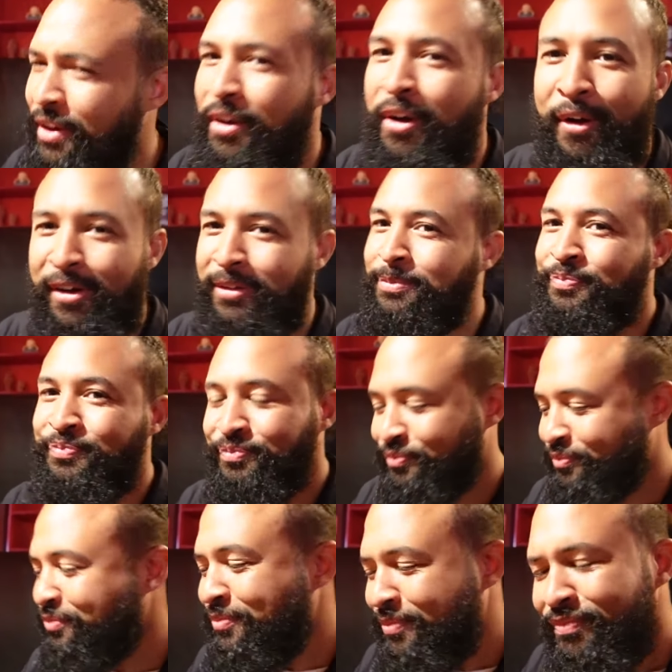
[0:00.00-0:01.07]
Oh,
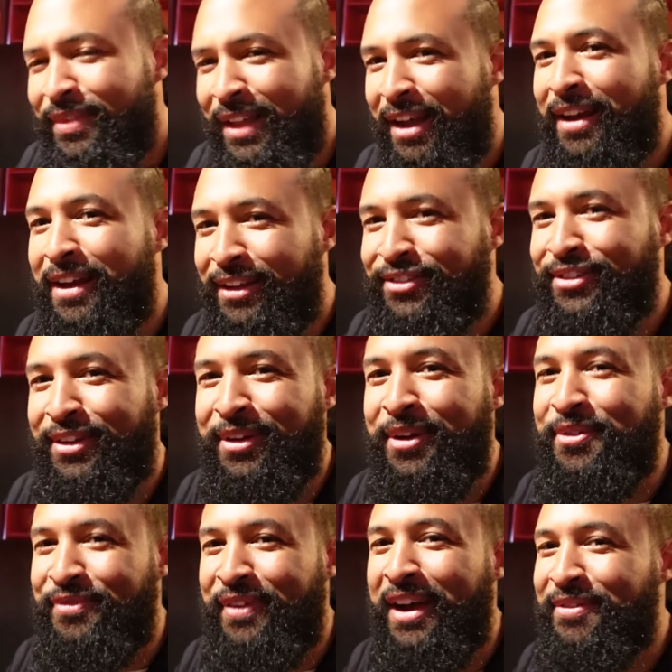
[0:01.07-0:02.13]
this is a
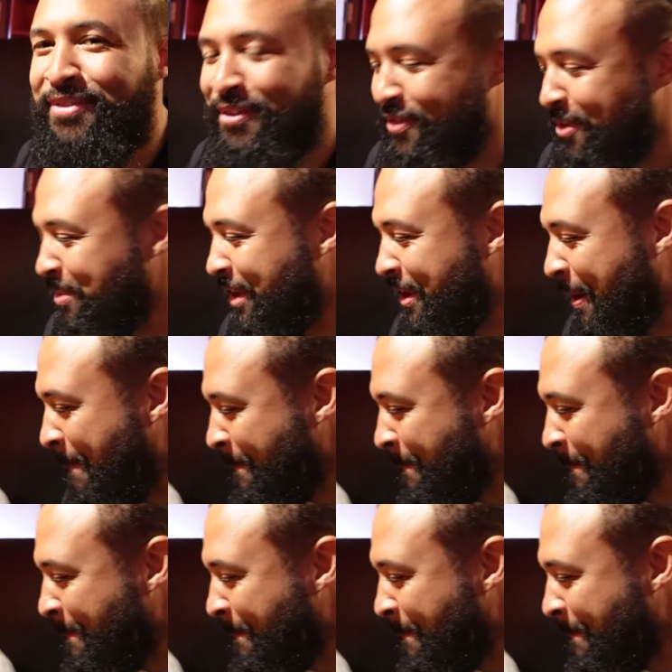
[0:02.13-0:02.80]
new favorite for me.